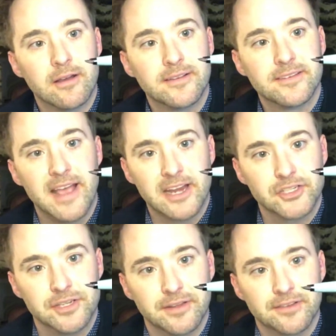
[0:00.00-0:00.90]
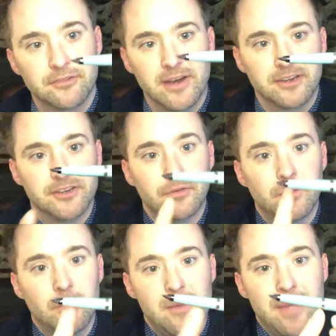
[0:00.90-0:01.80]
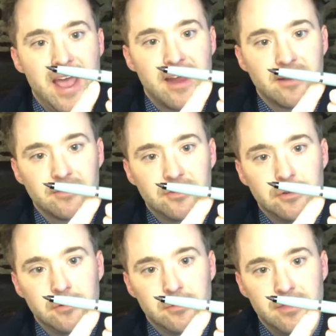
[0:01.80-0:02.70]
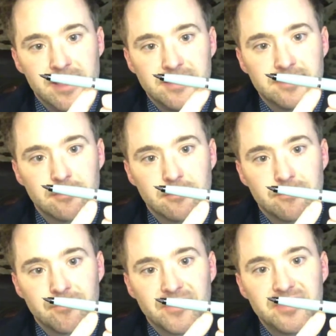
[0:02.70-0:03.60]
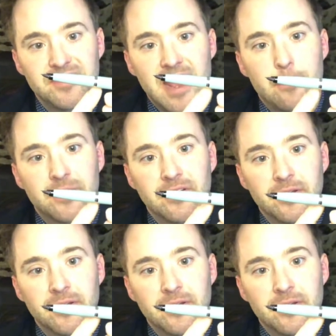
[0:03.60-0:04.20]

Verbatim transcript: section that stretches all the way back to this stepped